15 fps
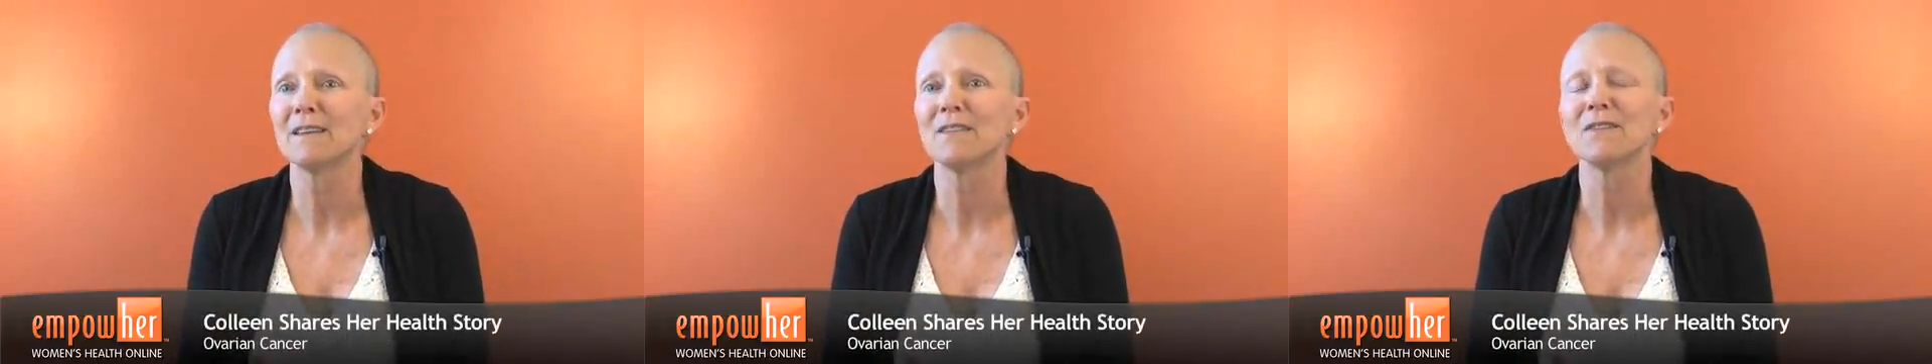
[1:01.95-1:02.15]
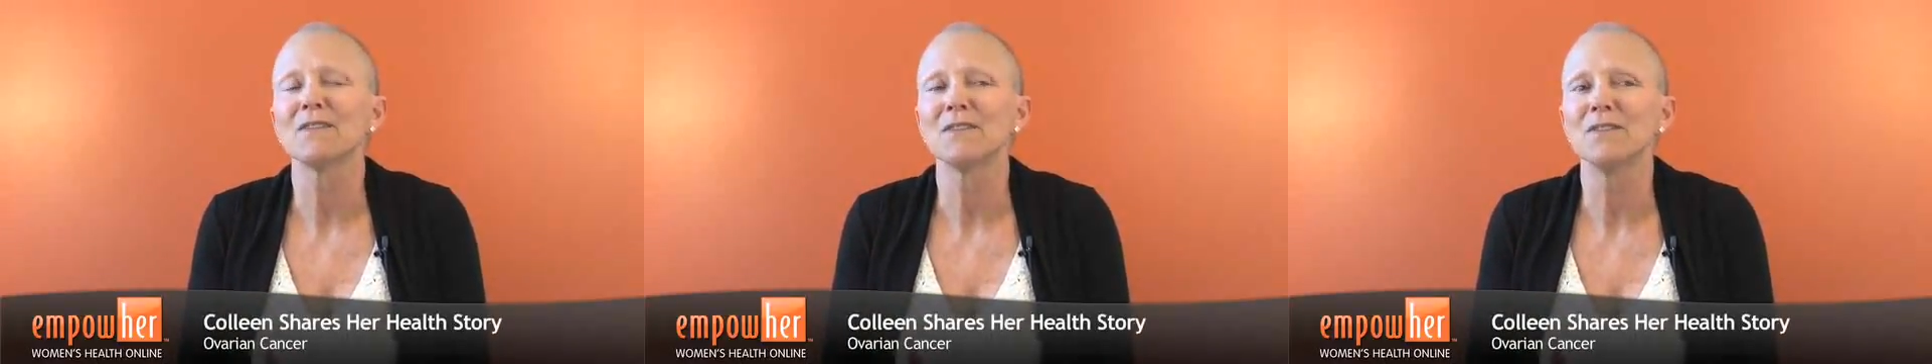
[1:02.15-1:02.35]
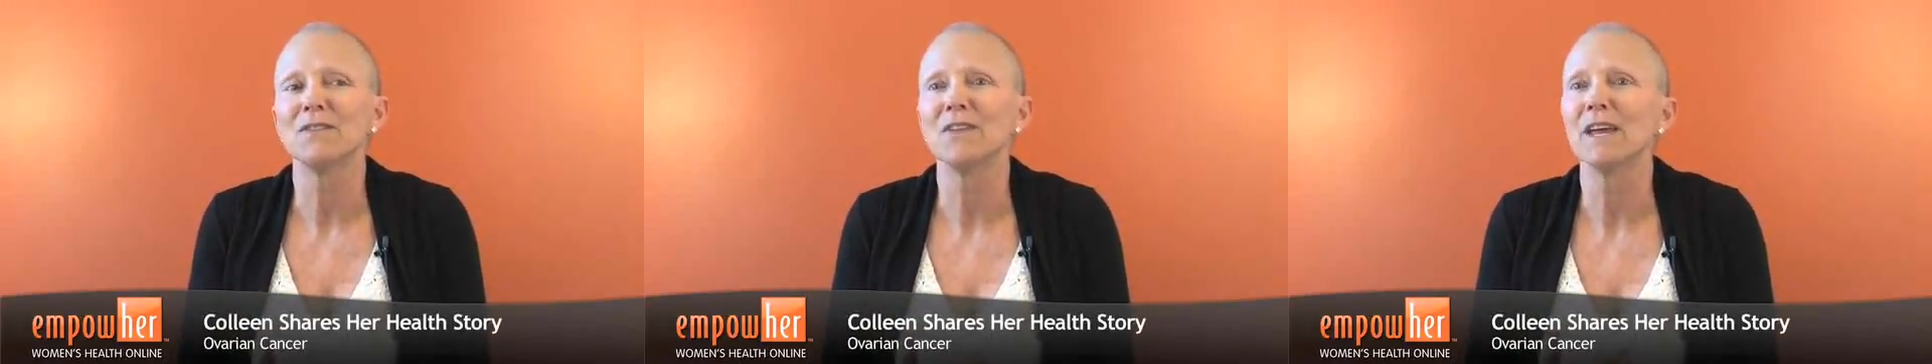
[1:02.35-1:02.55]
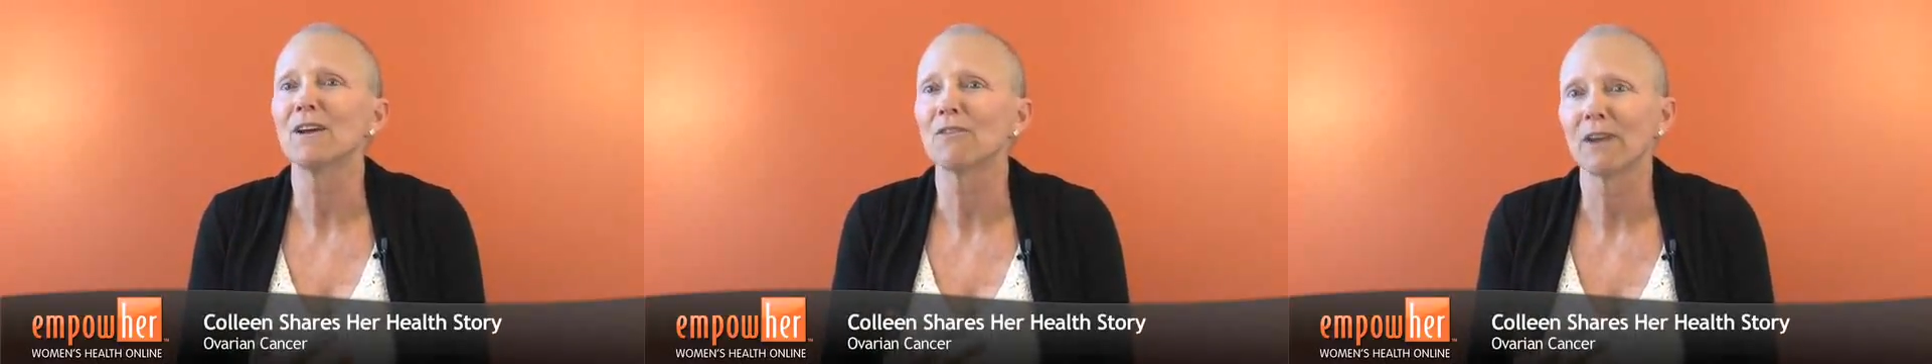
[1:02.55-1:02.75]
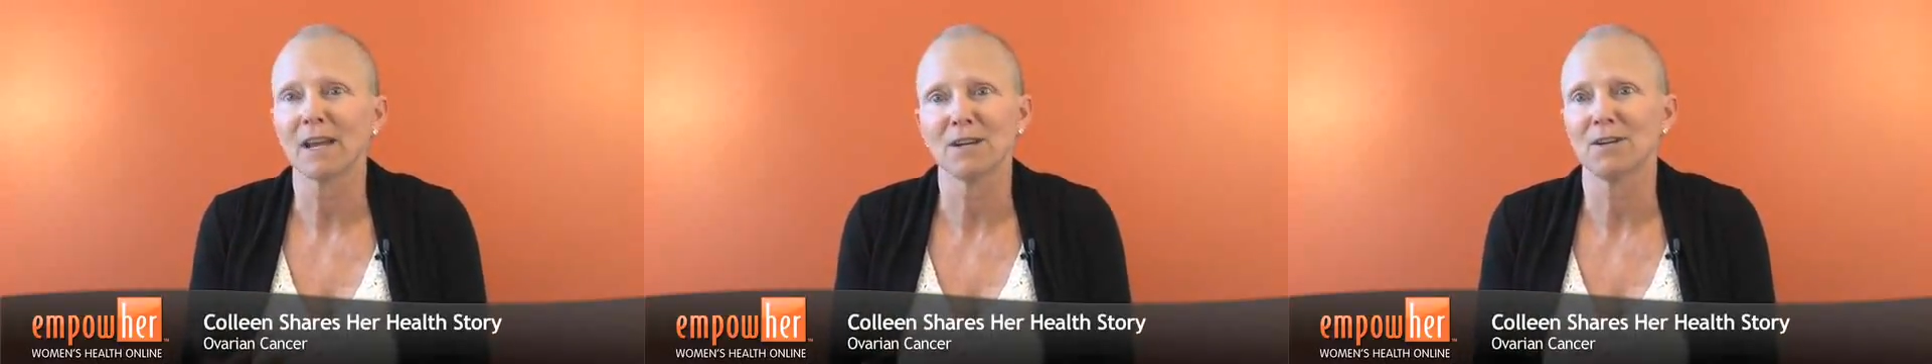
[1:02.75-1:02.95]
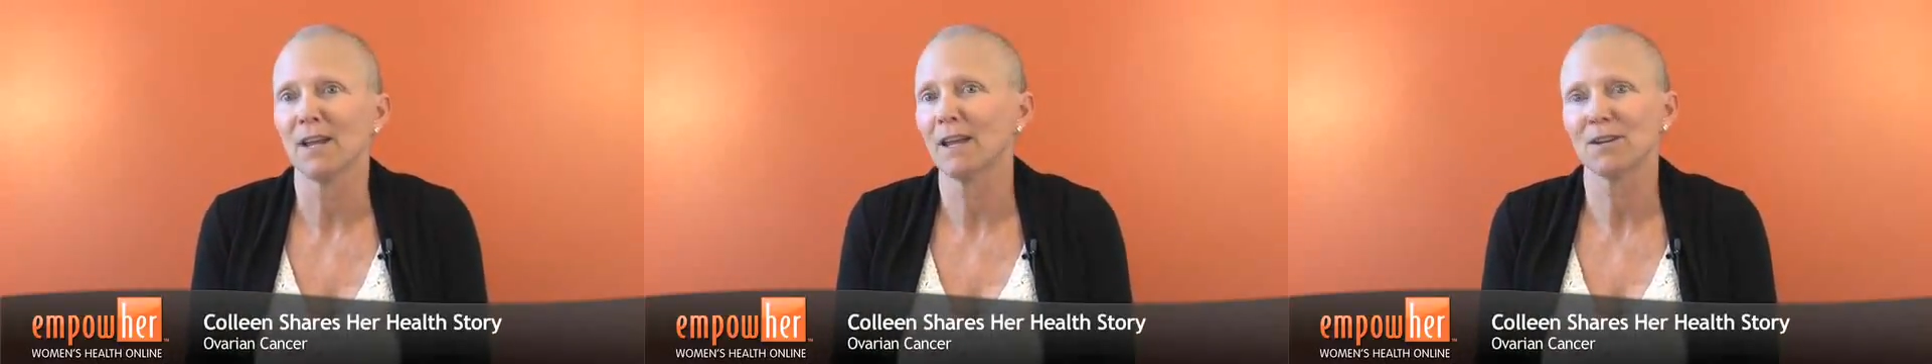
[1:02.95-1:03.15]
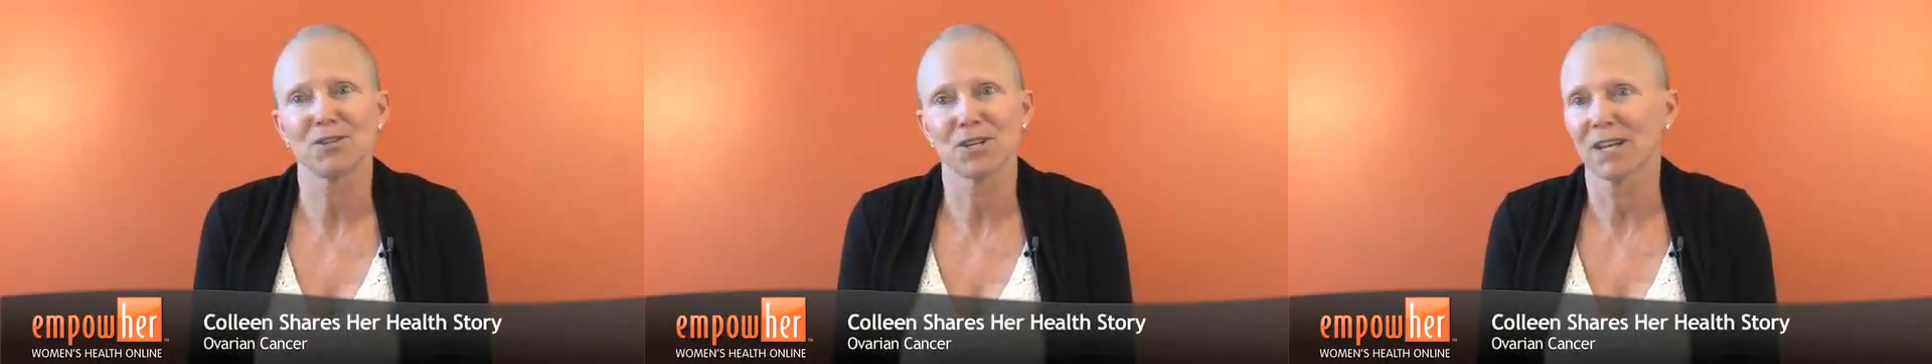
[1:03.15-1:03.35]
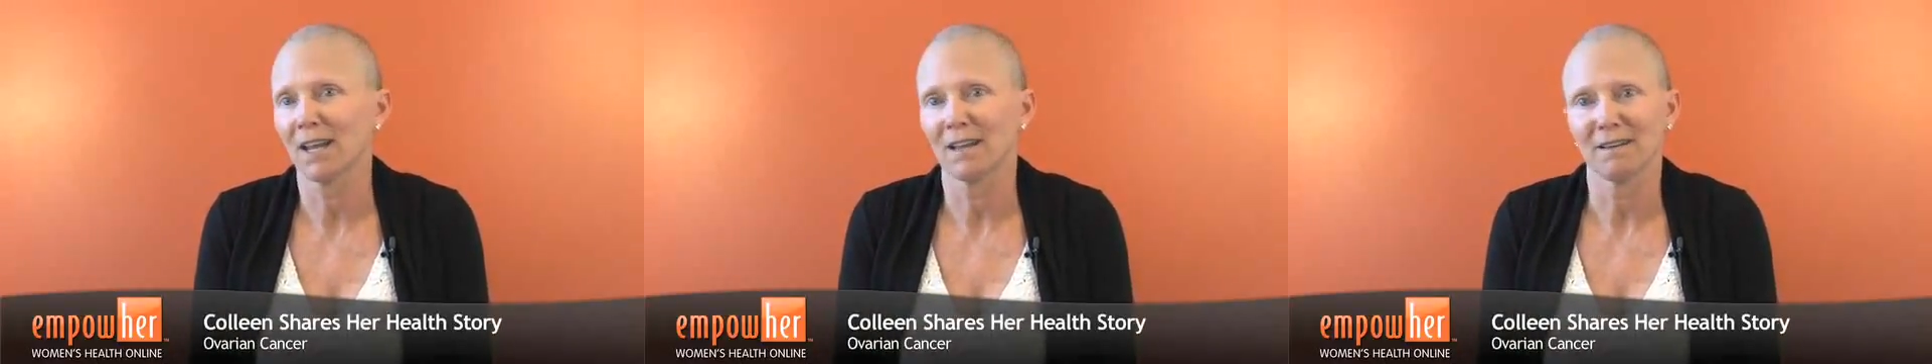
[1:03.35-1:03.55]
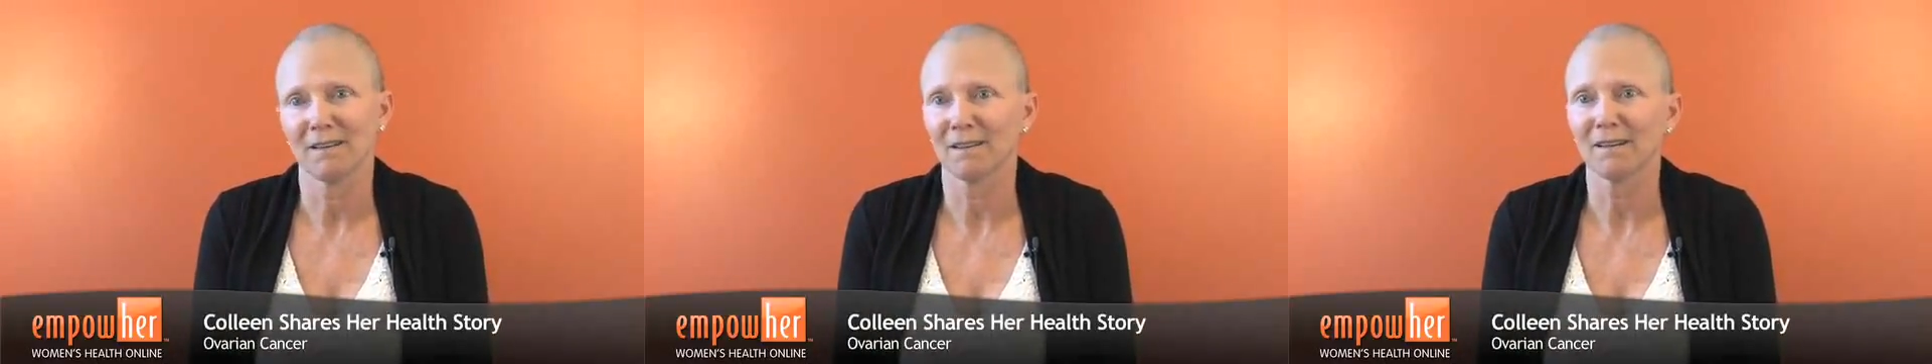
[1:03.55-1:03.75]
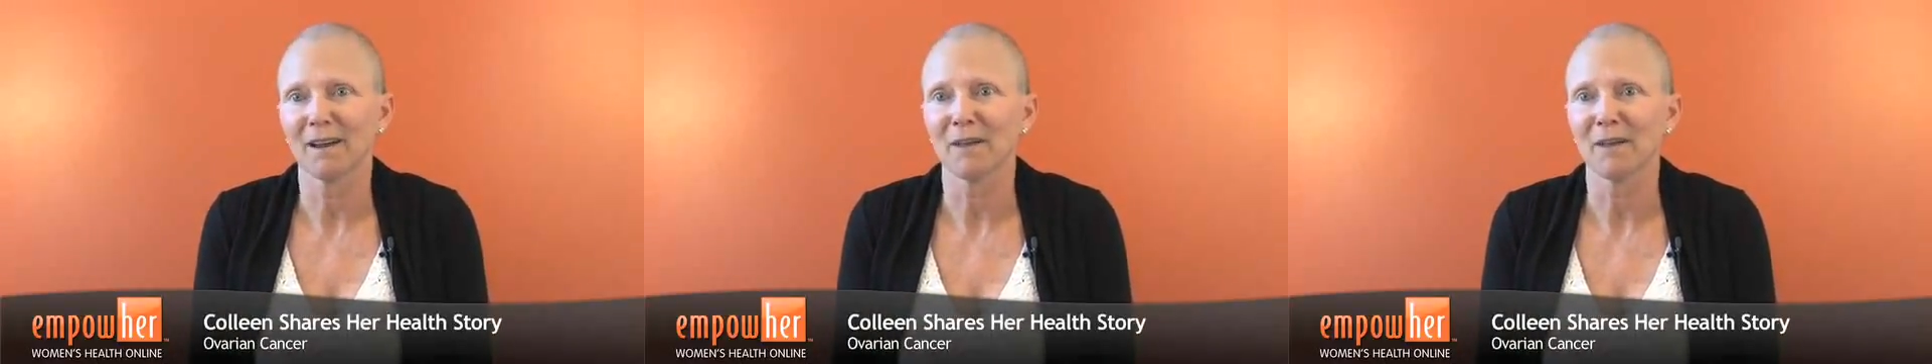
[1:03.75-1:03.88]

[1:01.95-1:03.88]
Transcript: that they're educating